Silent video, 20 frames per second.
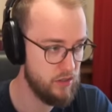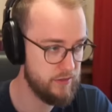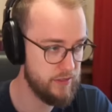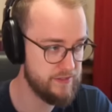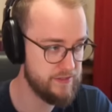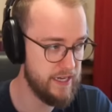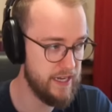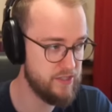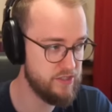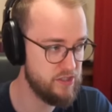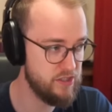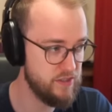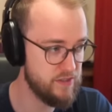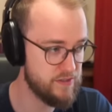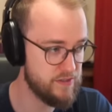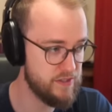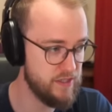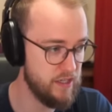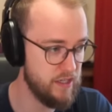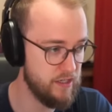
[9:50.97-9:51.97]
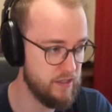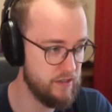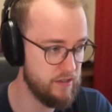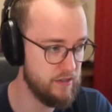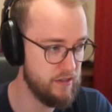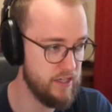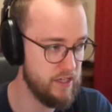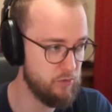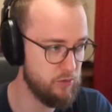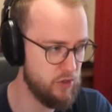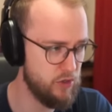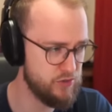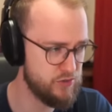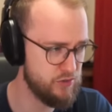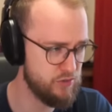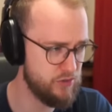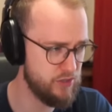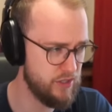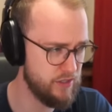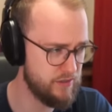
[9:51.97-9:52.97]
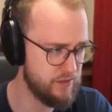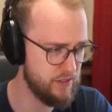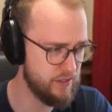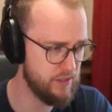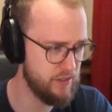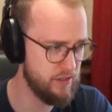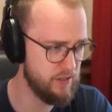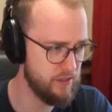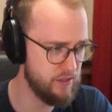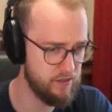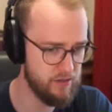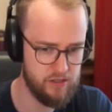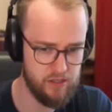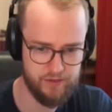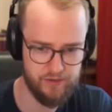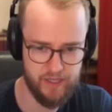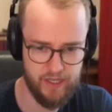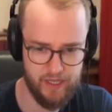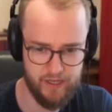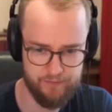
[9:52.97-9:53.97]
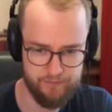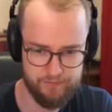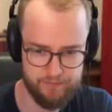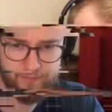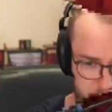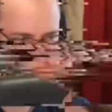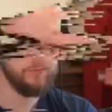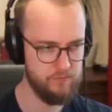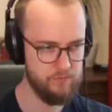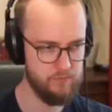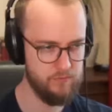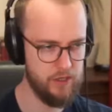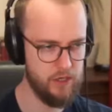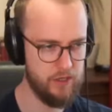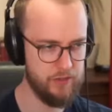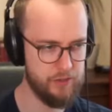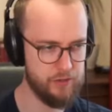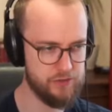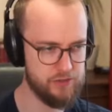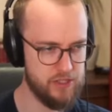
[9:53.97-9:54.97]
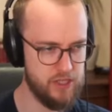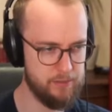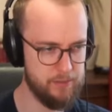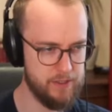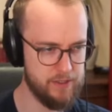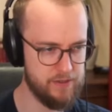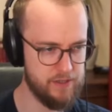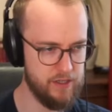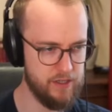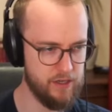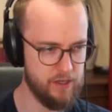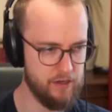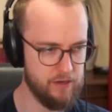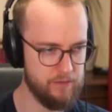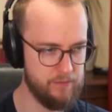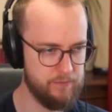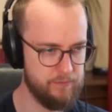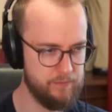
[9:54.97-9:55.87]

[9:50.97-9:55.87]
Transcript: That's actually insane. And then we also got that. Oh, there's dummies here.